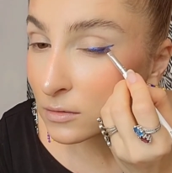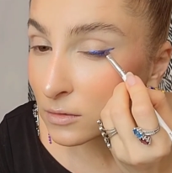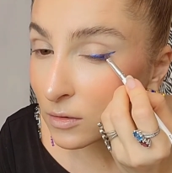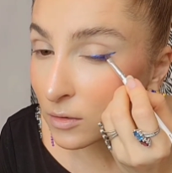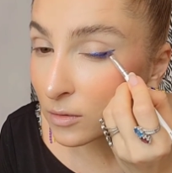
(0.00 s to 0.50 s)

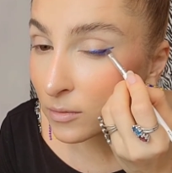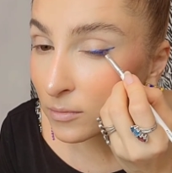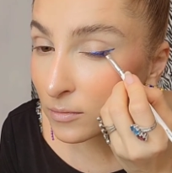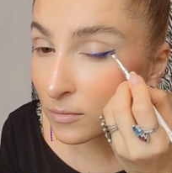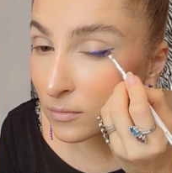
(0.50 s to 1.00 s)
So
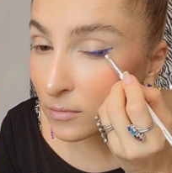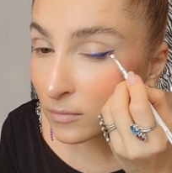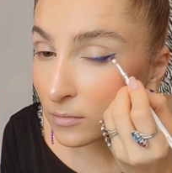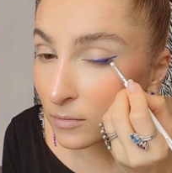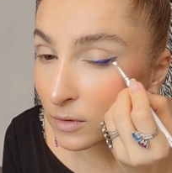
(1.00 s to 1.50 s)

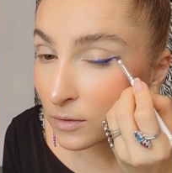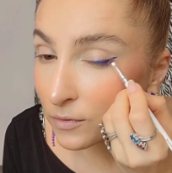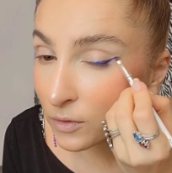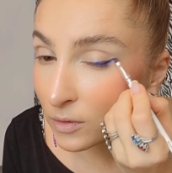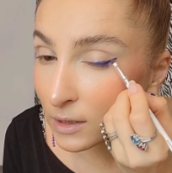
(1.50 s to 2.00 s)

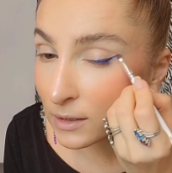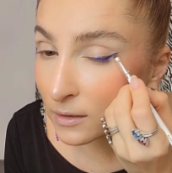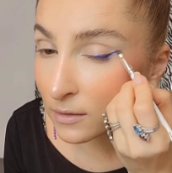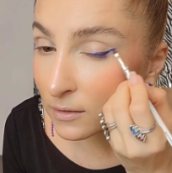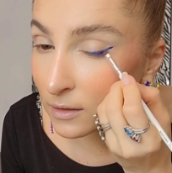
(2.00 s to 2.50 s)
if you're
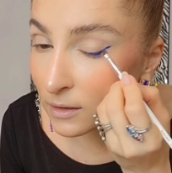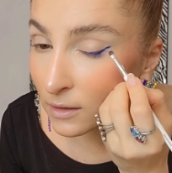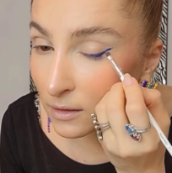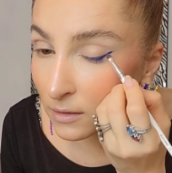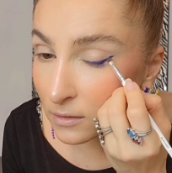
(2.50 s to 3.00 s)
really
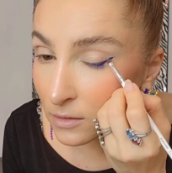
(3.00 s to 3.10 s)
thinking